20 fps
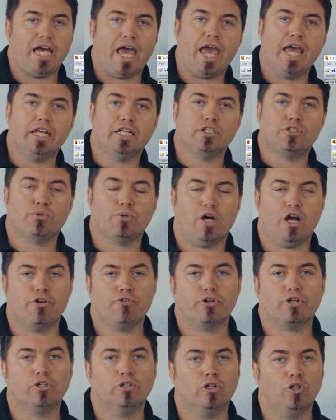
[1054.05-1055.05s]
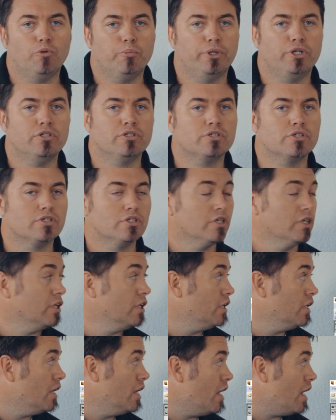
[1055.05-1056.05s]
80 to 100 kilometers.
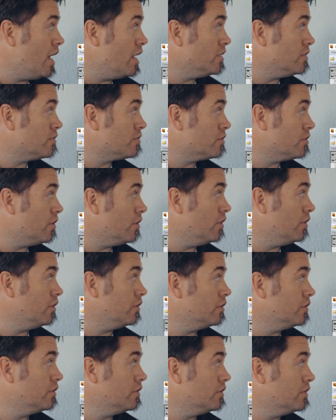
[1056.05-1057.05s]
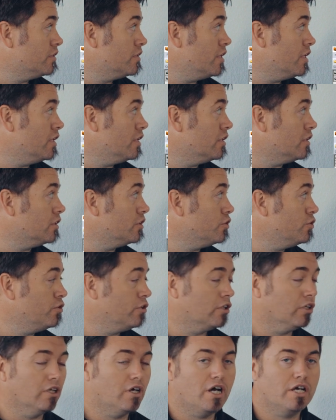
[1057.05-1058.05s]
And so they're
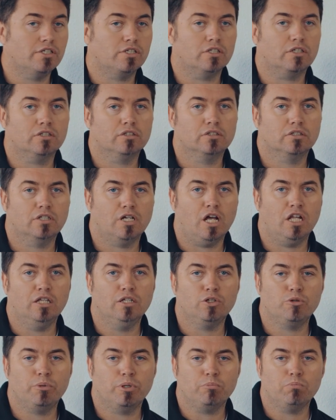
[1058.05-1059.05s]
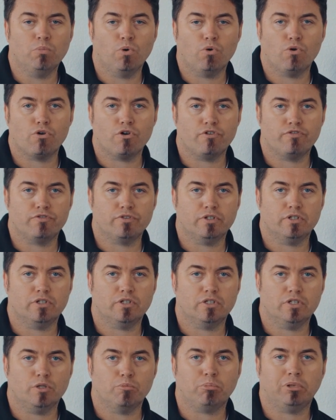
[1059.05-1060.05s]
utilizing a little bit more of
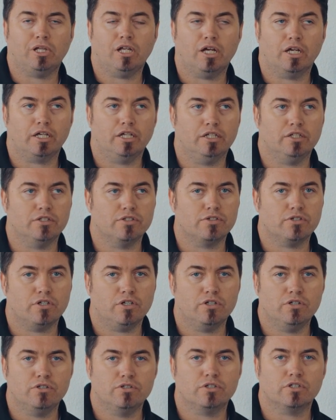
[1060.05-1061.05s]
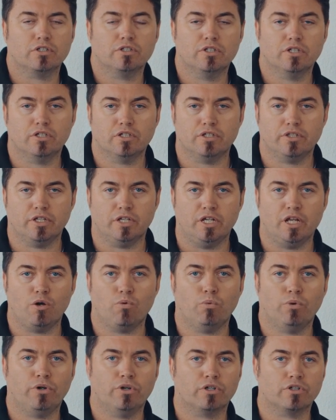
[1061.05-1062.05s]
the plug-in, so using the
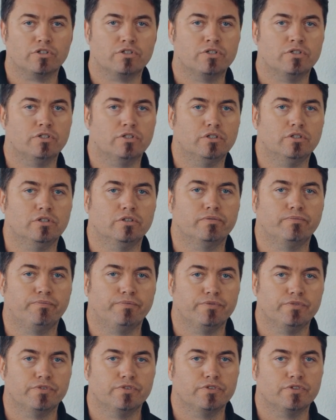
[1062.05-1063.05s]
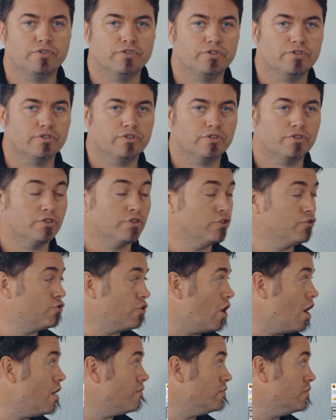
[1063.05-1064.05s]
network to
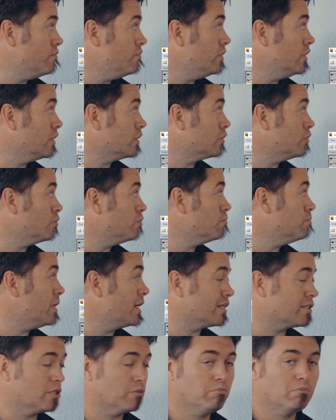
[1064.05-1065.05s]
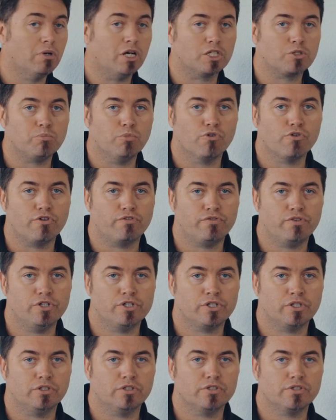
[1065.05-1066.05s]
drive the vehicle makes them much more
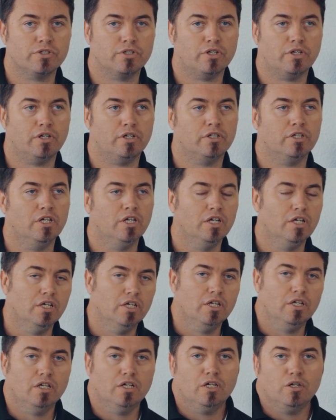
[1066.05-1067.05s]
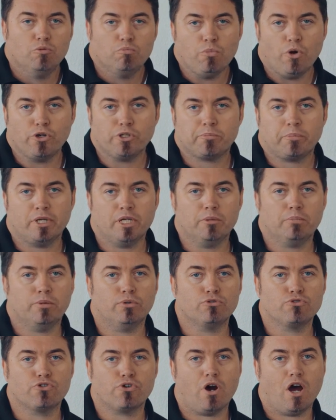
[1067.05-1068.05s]
efficient. So most
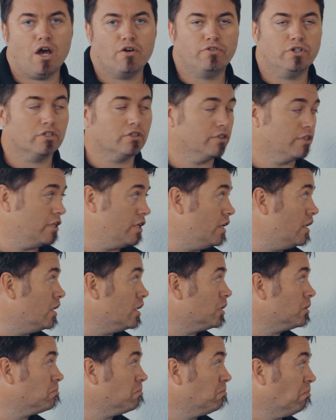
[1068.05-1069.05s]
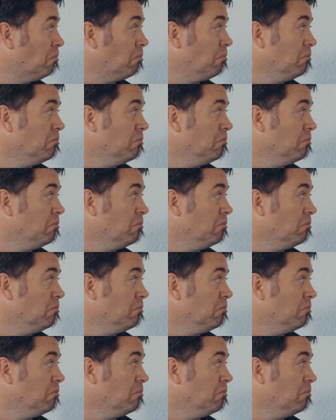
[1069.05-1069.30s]
people driving their